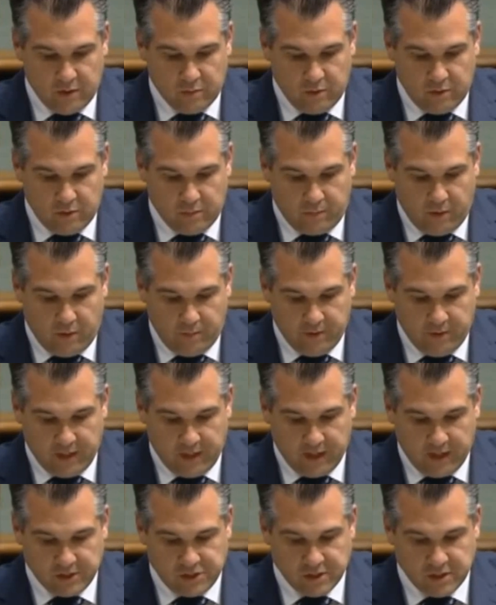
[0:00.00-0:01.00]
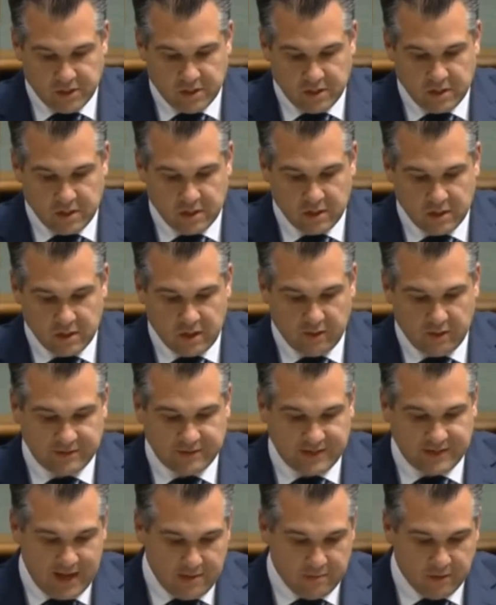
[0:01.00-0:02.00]
With a population of
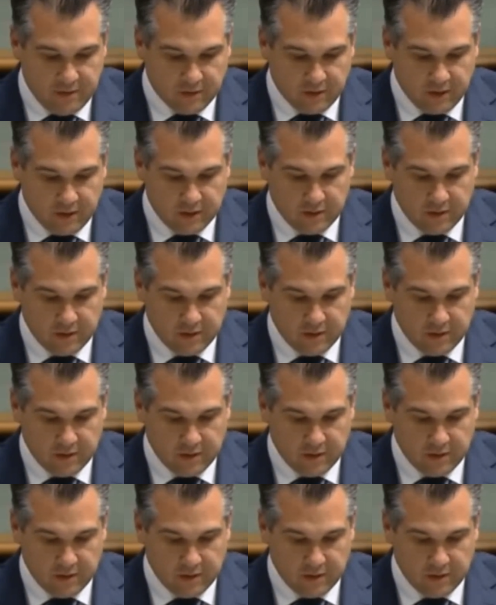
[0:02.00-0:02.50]
10 million,